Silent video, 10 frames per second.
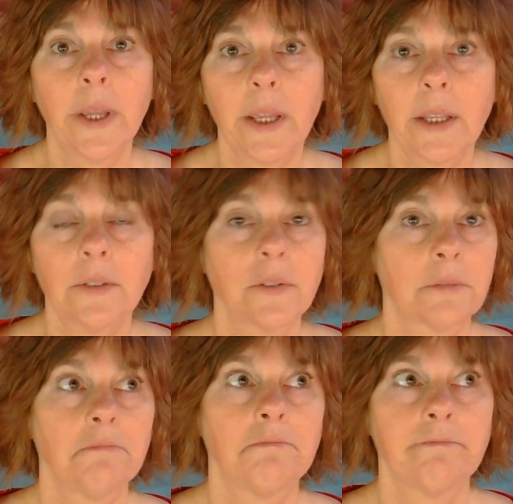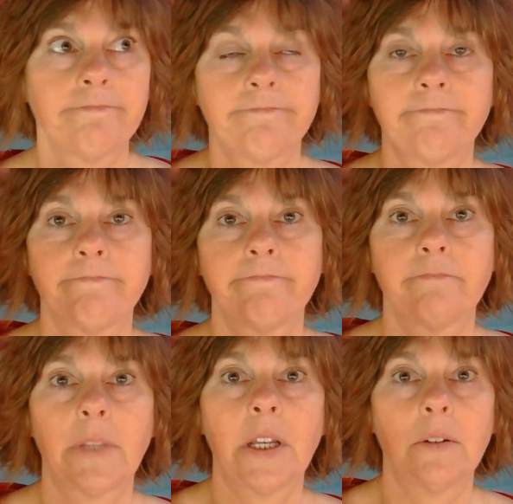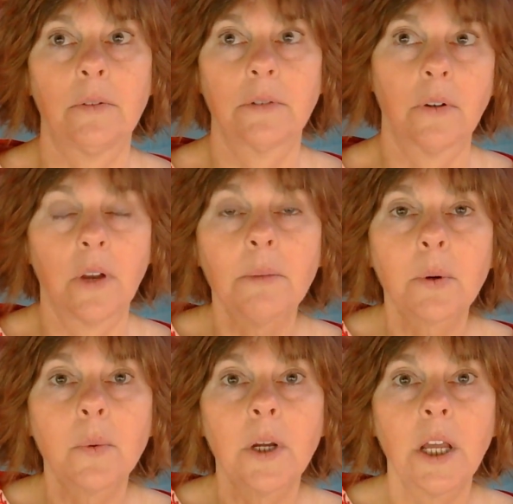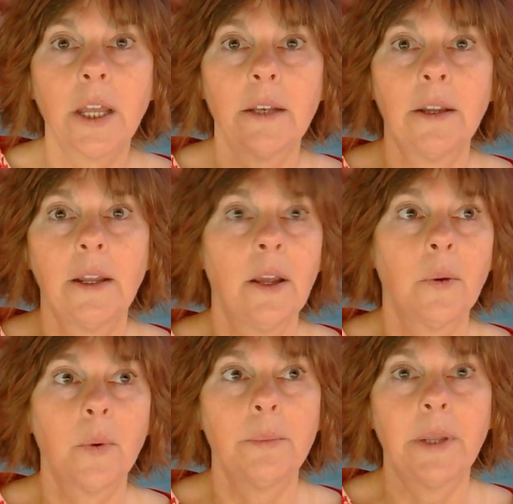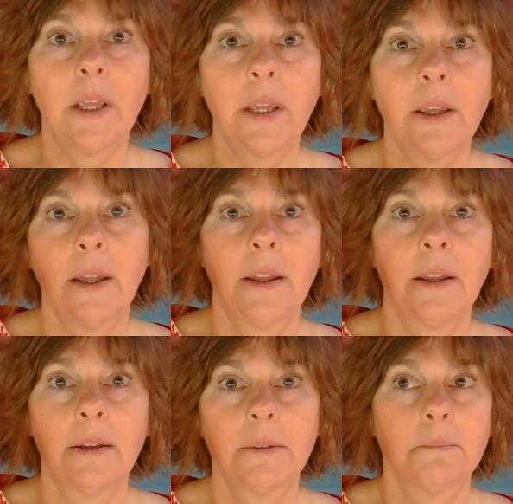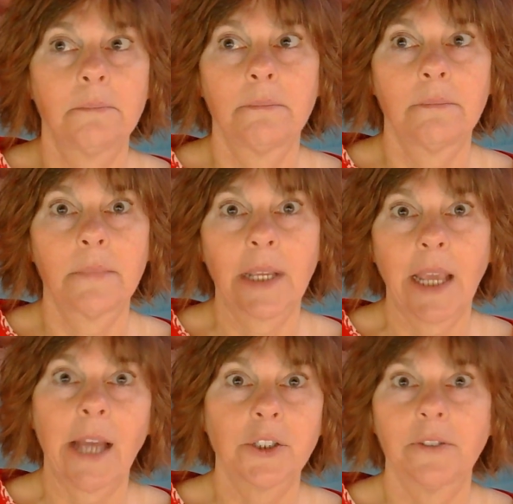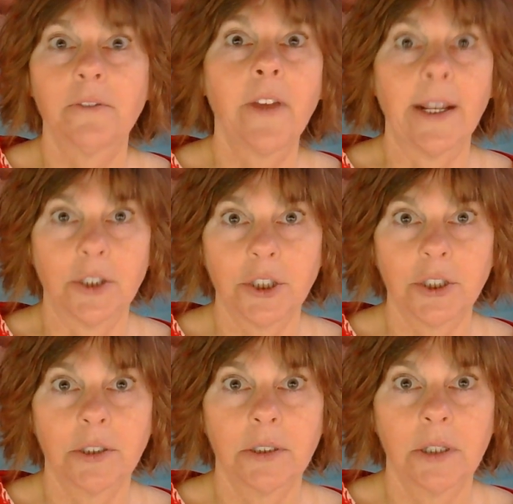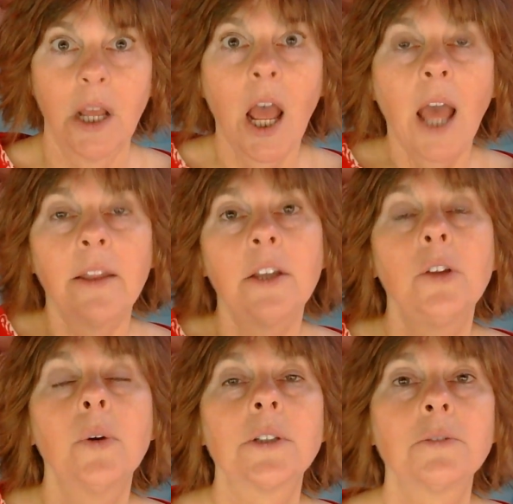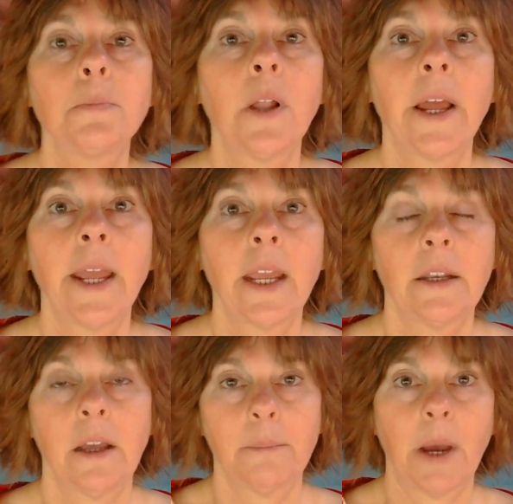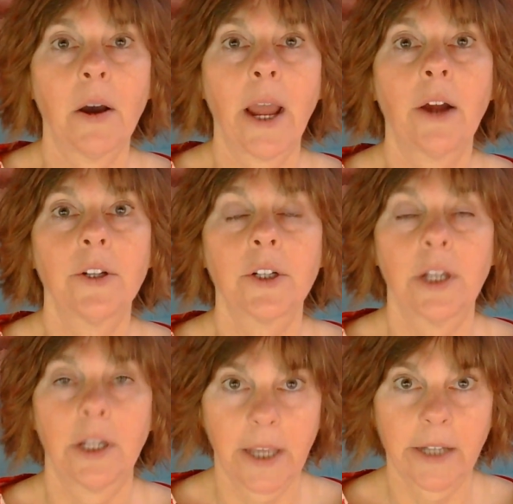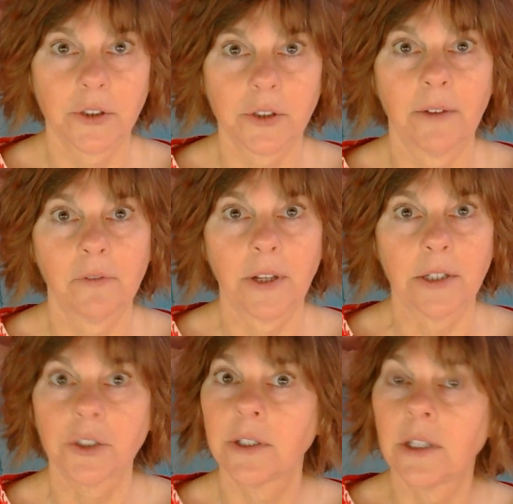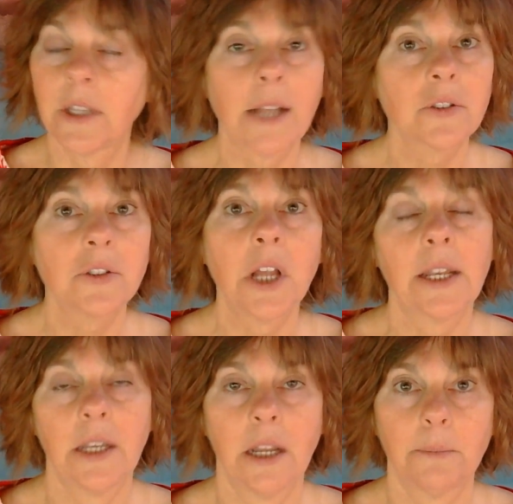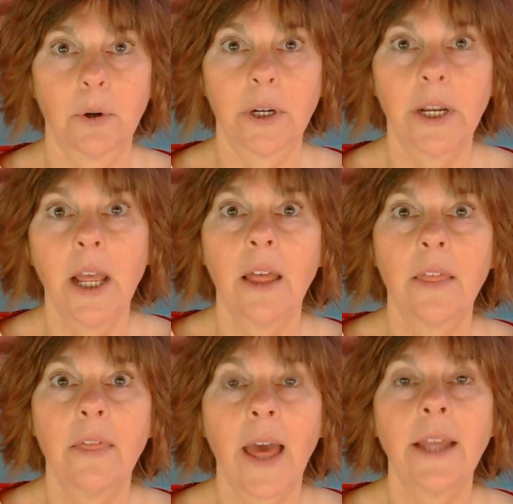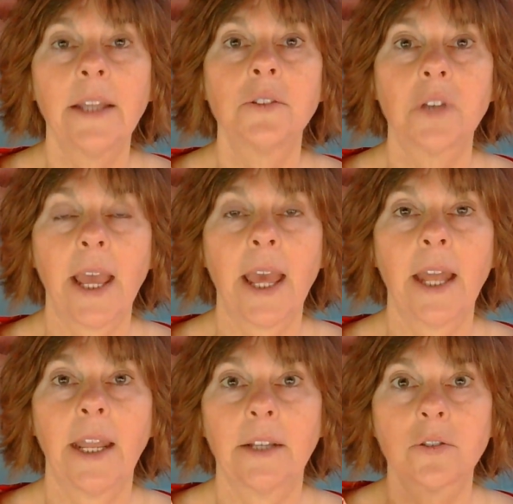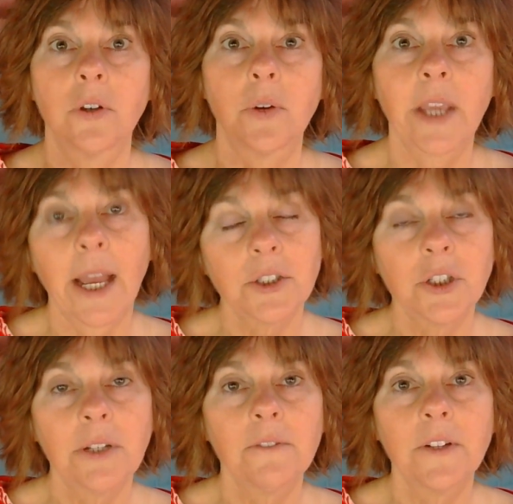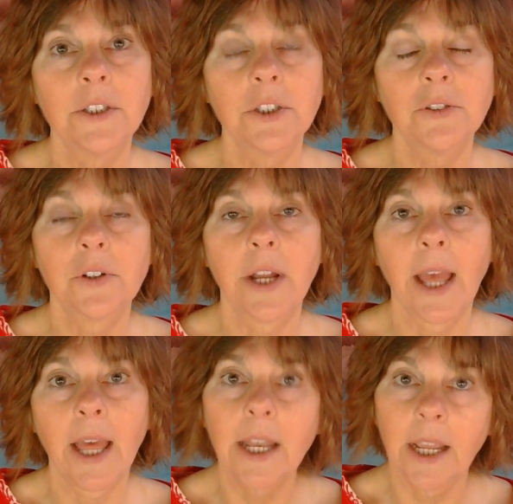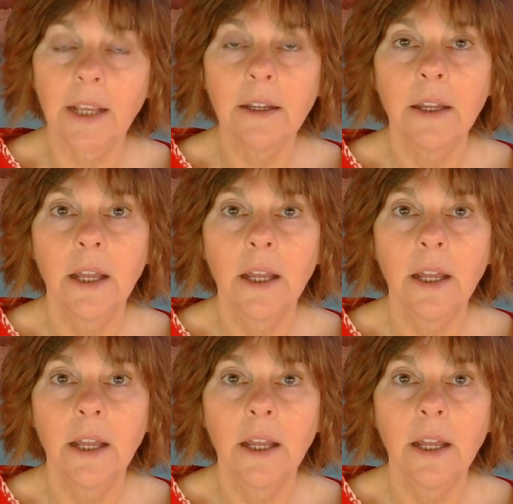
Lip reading: is, so number one would be catch a fish. And then you explain about how you're going to catch that fish. That's not numbered. That is a heading. So catching fish is your heading,